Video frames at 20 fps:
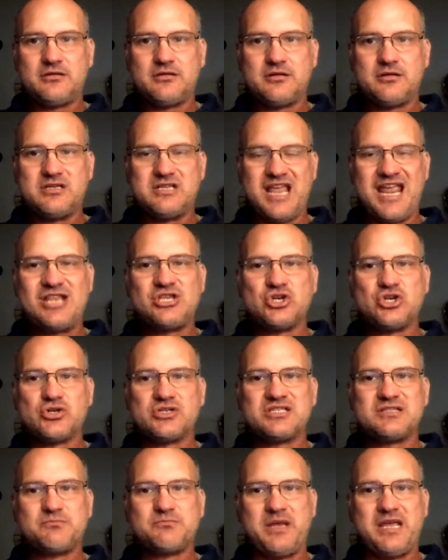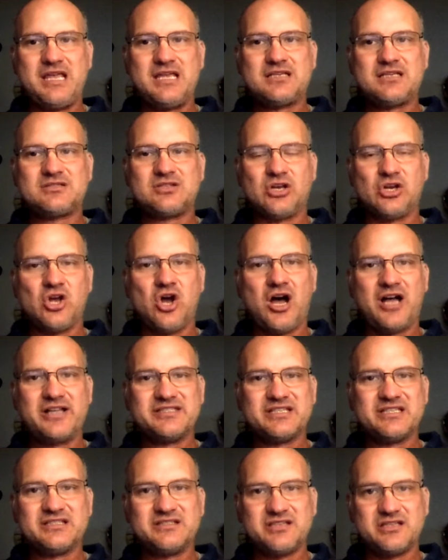nature speaks to God's
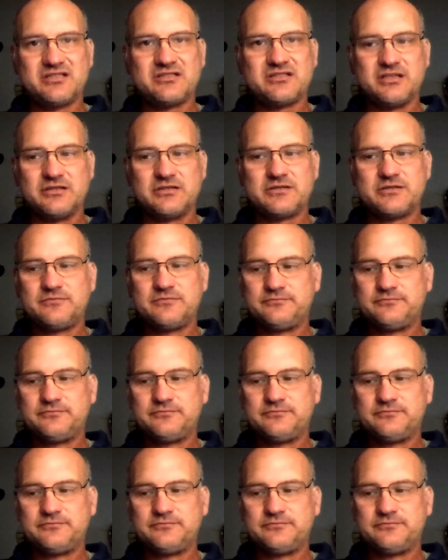existence.